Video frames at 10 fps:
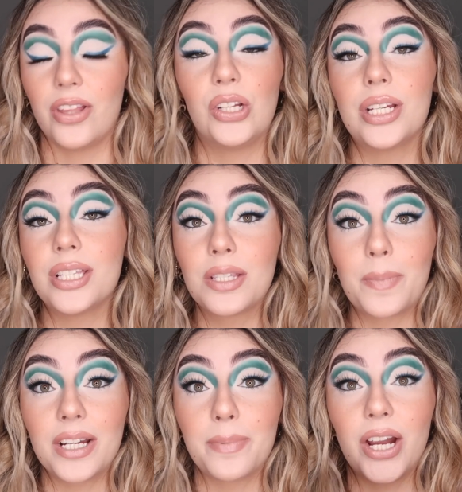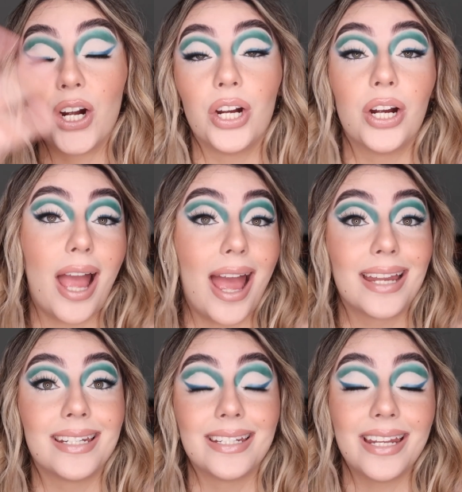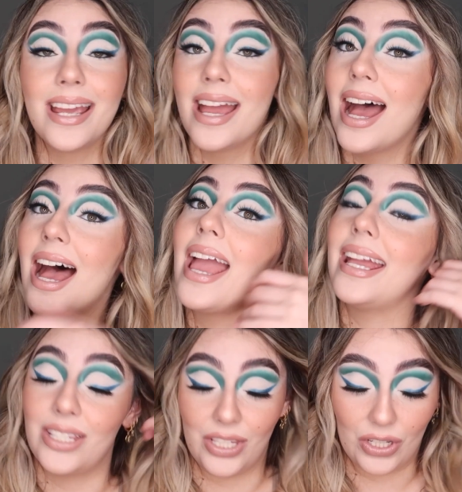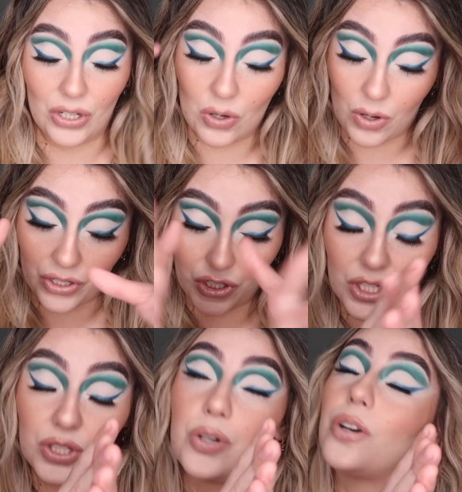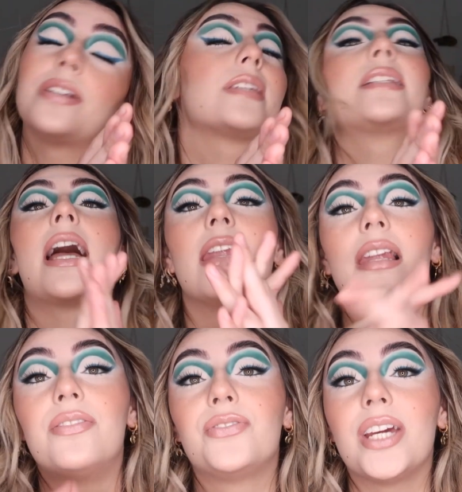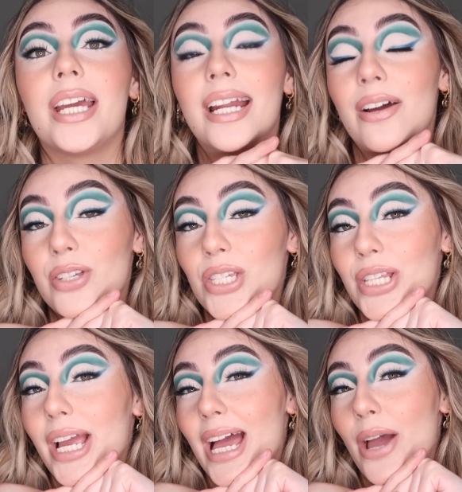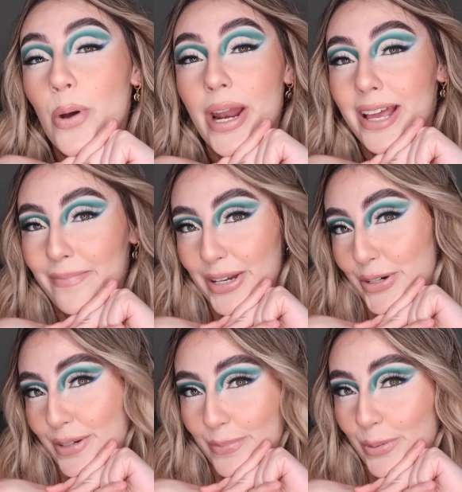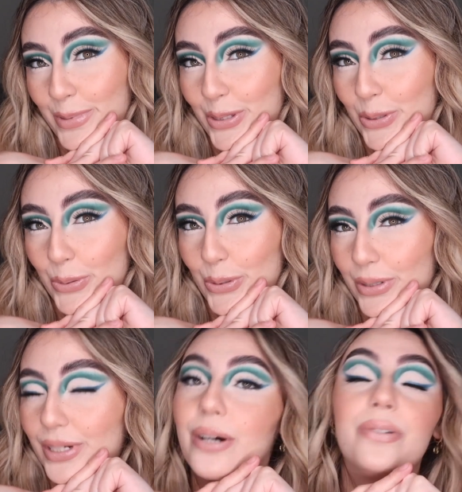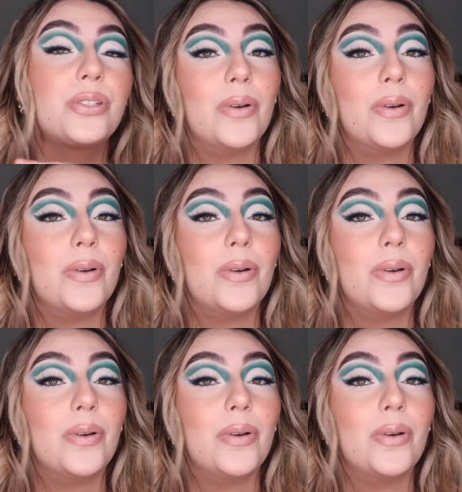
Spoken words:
the look is inspired by her and it's gorgeous. She's gorgeous. I loved it, and I was just like, I want to have my green moment too, you know? So